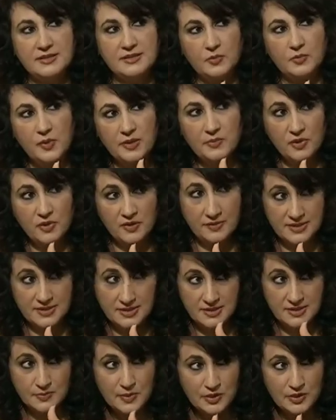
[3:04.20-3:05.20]
The one province
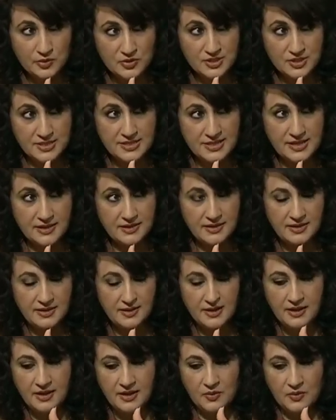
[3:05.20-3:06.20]
is Balochistan,
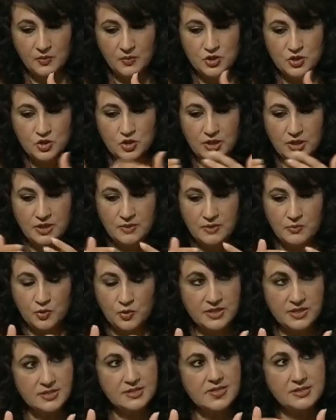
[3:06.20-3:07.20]
which
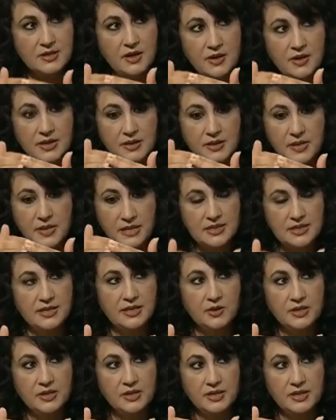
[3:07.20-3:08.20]
borders partly
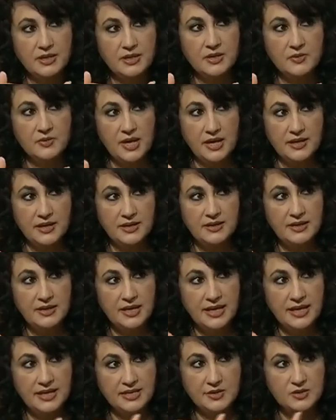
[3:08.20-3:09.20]
on Iran
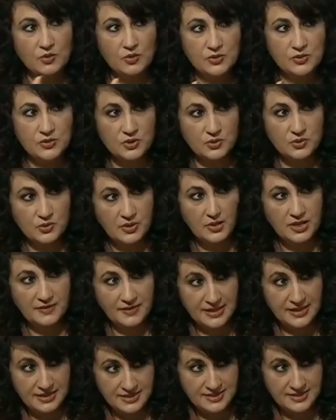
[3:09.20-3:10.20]
and also
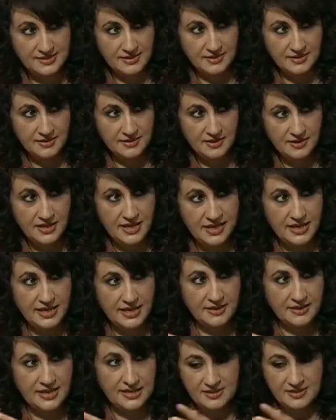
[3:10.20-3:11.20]
Afghanistan,
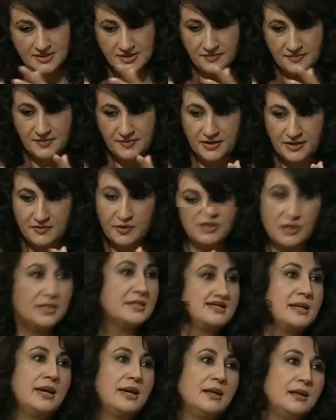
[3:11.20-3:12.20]
and that is a very
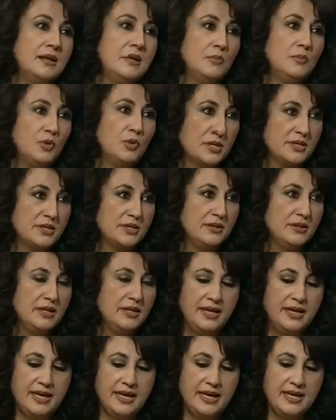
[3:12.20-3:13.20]
volatile border.
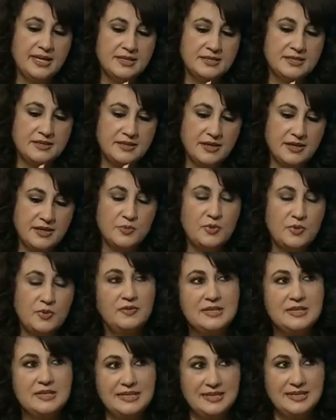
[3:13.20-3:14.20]
And the other
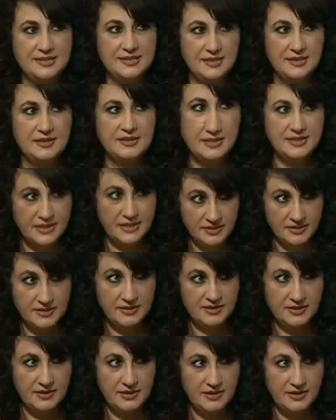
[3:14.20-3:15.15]
province is Sindh.